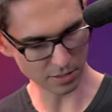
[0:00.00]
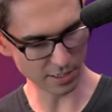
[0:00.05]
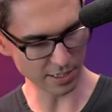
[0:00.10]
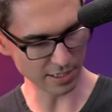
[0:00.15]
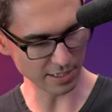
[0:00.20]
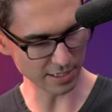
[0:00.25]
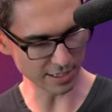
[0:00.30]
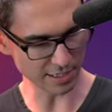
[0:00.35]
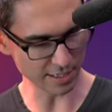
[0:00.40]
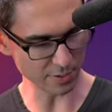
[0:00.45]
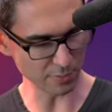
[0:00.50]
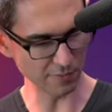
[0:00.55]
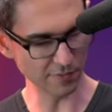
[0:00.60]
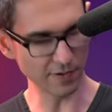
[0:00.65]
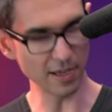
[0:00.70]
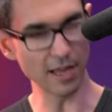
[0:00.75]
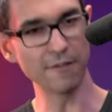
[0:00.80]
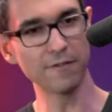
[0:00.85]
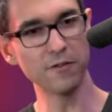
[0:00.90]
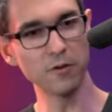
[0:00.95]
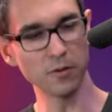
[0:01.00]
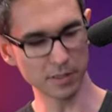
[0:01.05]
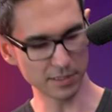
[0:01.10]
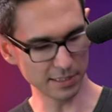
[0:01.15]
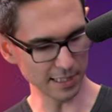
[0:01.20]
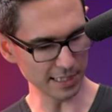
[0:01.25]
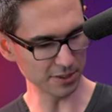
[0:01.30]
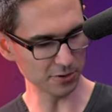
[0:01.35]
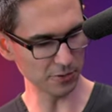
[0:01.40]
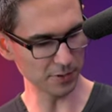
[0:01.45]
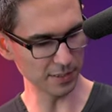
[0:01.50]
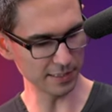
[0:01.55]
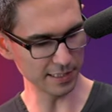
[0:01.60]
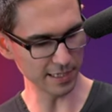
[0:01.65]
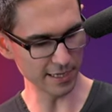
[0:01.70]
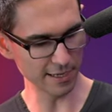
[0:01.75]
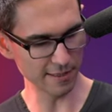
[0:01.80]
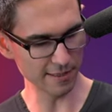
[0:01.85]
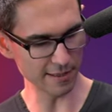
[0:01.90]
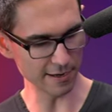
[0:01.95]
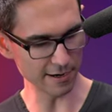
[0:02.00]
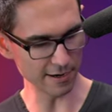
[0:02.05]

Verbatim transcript: And uh, we've got a few accessories in